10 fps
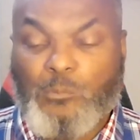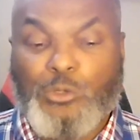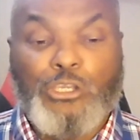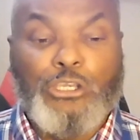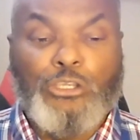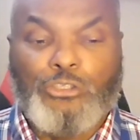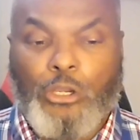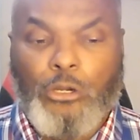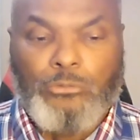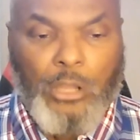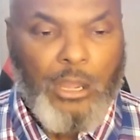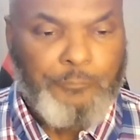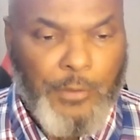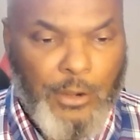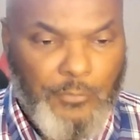Ye shall
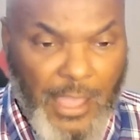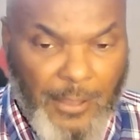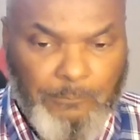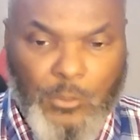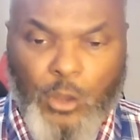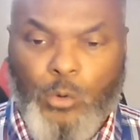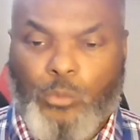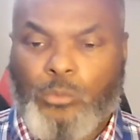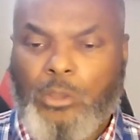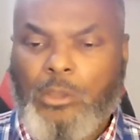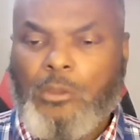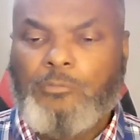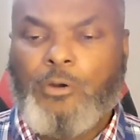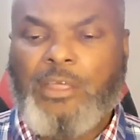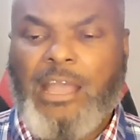not fear them. No,
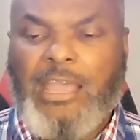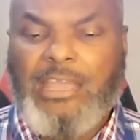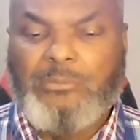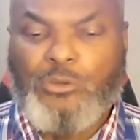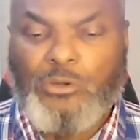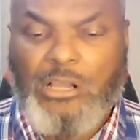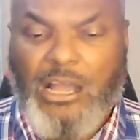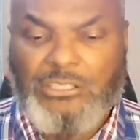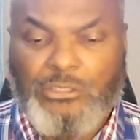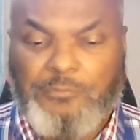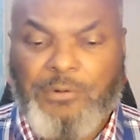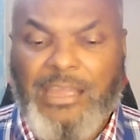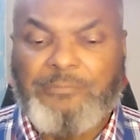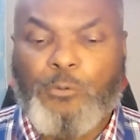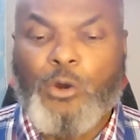for the I am your God shall
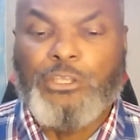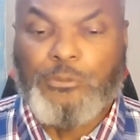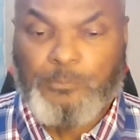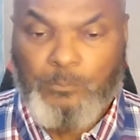fight for you.